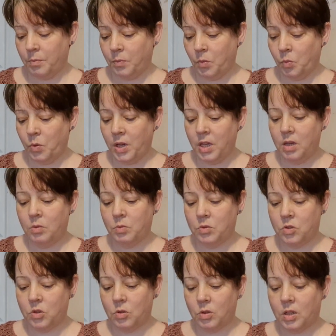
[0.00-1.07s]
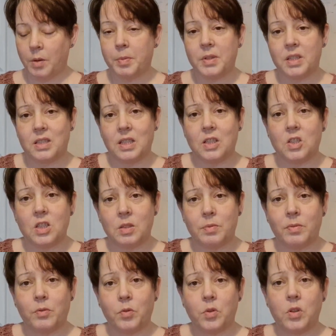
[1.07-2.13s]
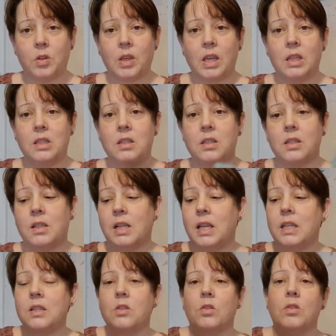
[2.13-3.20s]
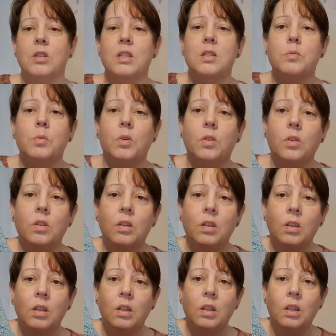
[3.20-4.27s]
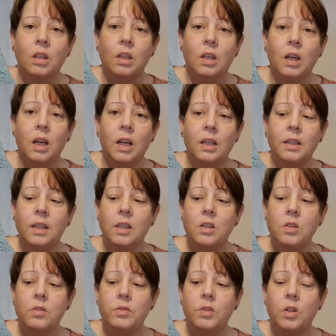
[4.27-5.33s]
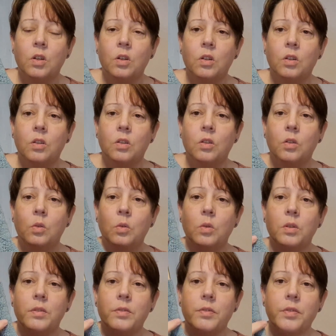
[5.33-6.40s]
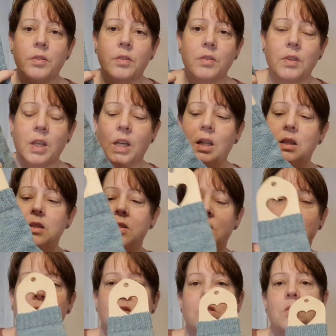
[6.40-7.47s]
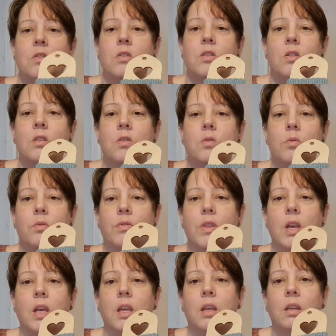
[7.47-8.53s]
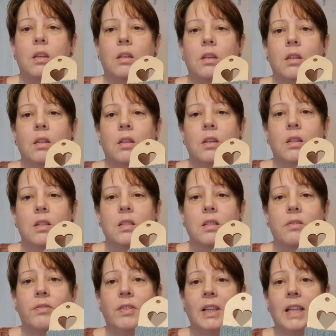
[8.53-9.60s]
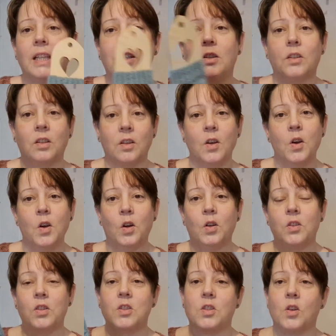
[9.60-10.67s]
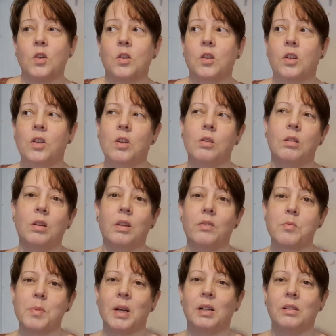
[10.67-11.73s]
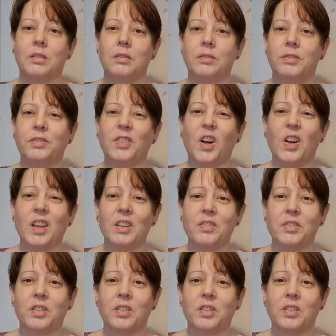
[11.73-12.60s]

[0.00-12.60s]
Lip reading: where you would do a couple of stitches before you get into the lace on this one, and then you've got all of that to sort of there to fill in on the sock. You only have about 5.